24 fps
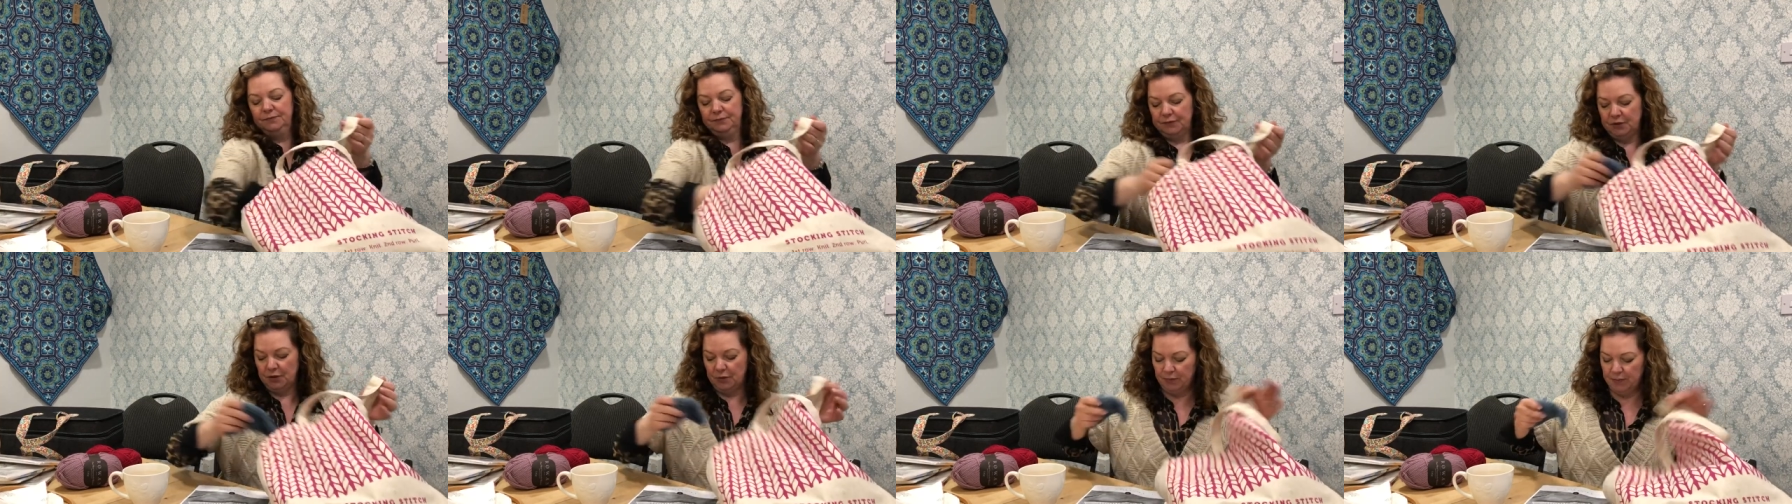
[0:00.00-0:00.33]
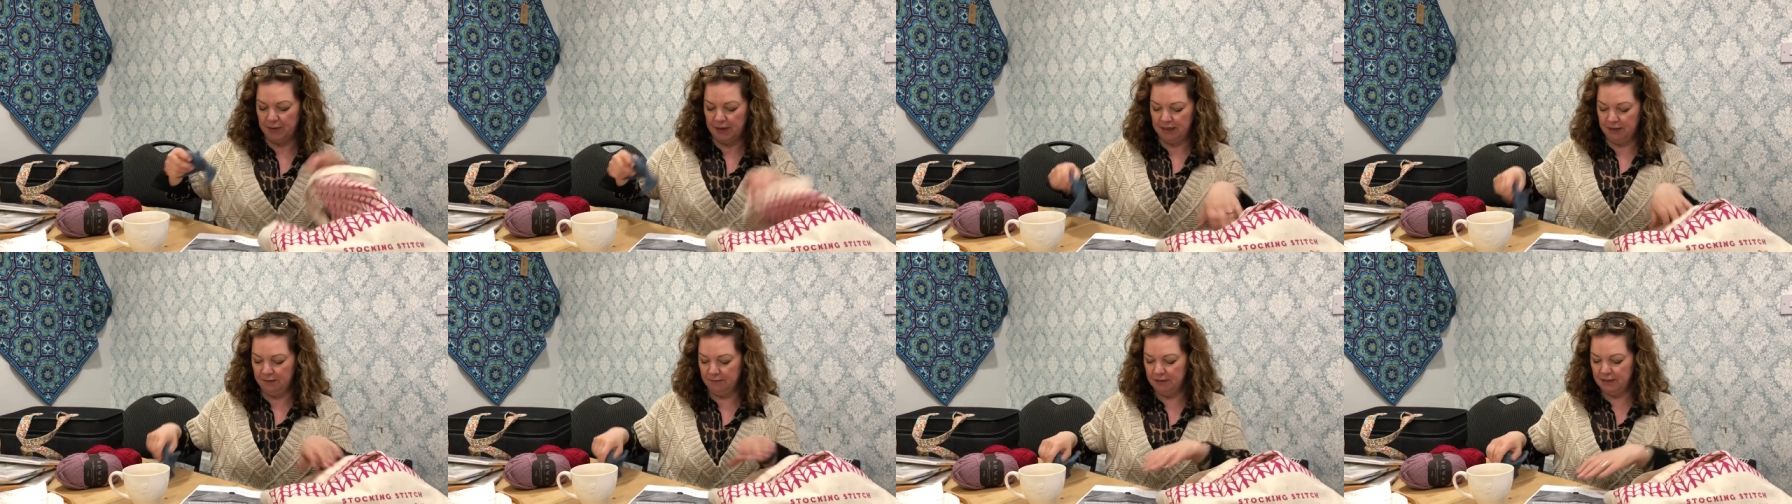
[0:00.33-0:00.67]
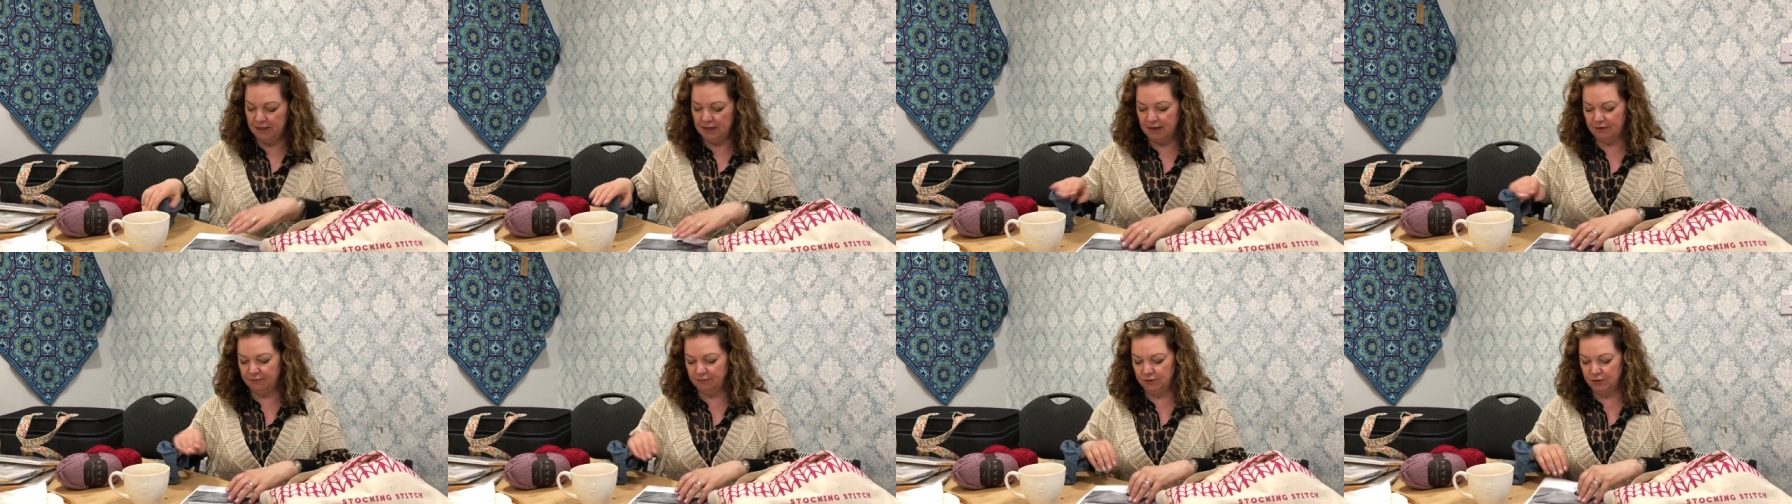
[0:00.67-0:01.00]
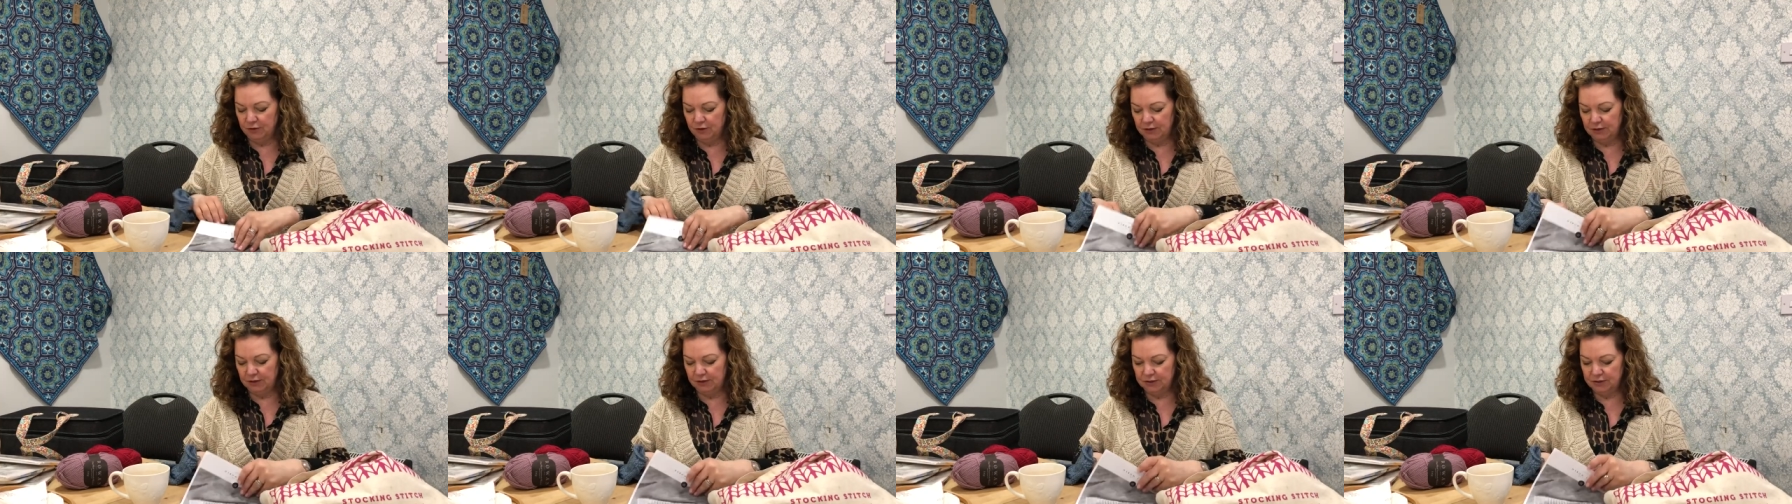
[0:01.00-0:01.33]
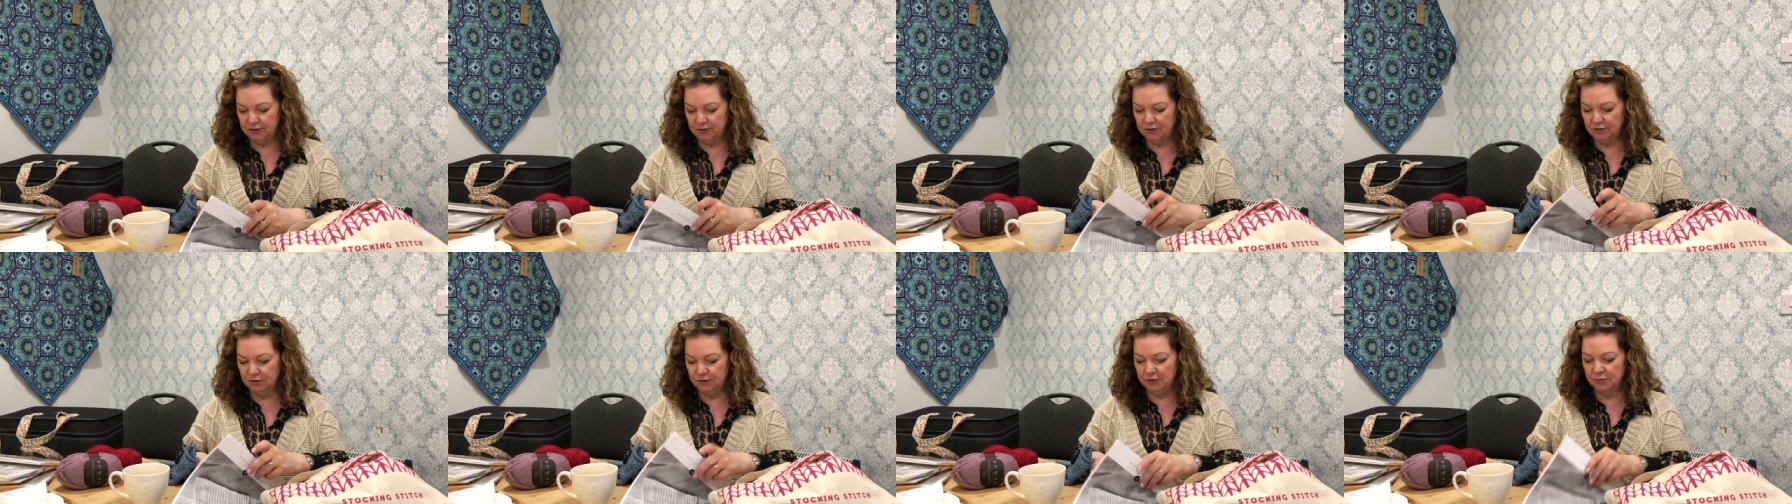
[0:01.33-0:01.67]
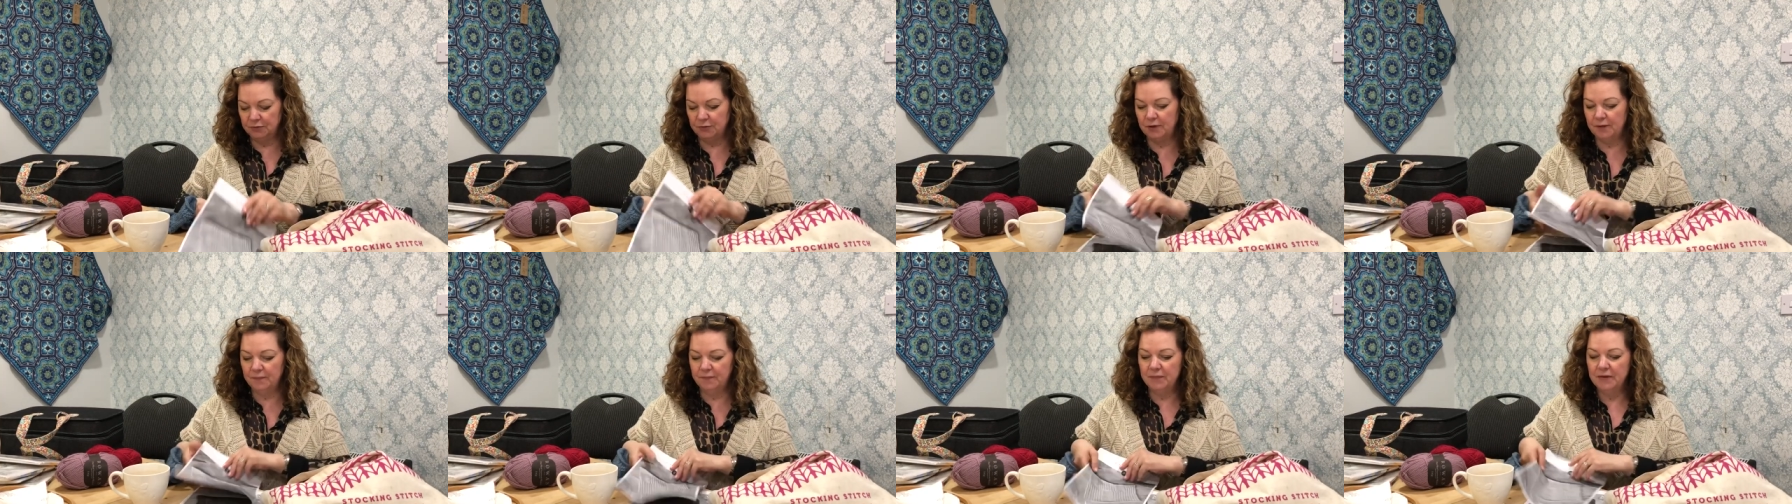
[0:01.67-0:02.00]
Don't panic me that I've not lost the other
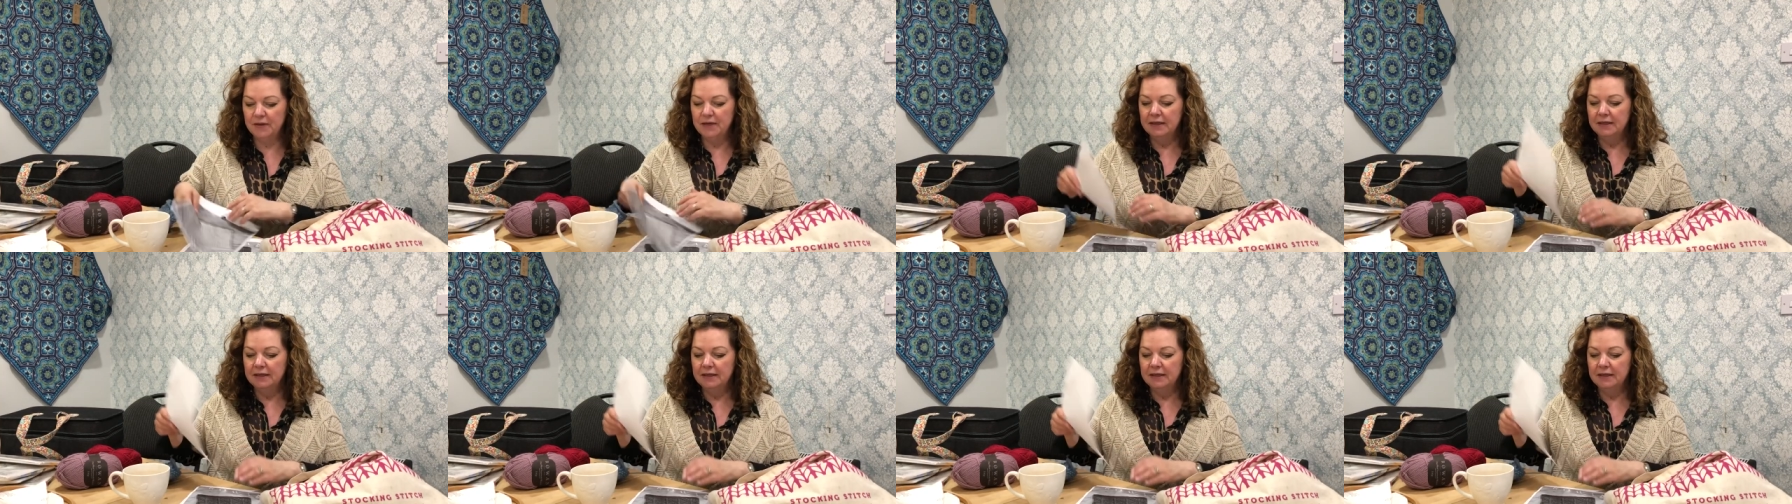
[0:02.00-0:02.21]
one.